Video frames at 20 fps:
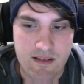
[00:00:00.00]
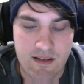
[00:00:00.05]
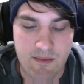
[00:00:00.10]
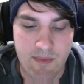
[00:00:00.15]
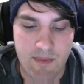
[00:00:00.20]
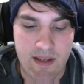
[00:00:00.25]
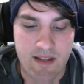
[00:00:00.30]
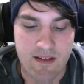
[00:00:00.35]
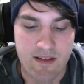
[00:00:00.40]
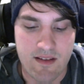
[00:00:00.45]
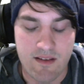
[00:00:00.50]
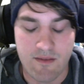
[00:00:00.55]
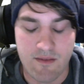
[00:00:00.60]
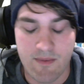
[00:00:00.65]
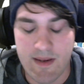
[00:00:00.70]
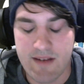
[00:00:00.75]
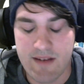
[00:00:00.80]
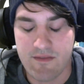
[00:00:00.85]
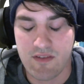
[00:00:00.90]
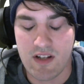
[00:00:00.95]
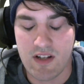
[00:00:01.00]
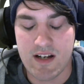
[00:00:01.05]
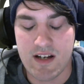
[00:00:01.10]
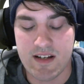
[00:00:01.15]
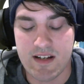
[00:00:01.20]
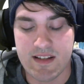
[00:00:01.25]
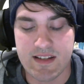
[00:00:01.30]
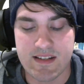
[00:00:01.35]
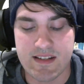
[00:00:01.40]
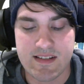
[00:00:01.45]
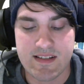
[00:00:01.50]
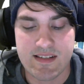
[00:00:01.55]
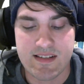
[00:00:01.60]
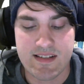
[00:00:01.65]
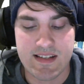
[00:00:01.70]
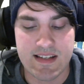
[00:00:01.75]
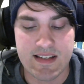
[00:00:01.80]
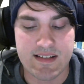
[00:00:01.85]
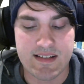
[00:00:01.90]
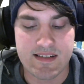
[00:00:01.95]
main flaw in this
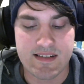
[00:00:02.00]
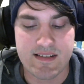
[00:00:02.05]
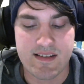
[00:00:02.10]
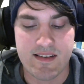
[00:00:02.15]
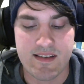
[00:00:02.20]
is